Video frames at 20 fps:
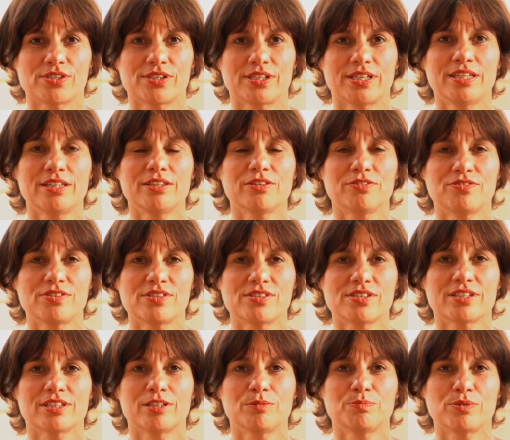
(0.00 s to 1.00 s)
in the
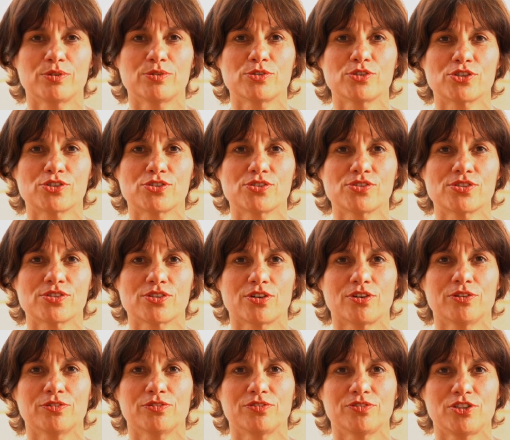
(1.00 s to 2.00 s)
physical postures
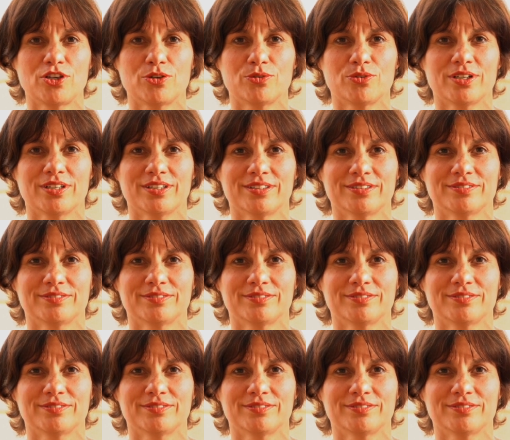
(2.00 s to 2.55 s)
of yoga.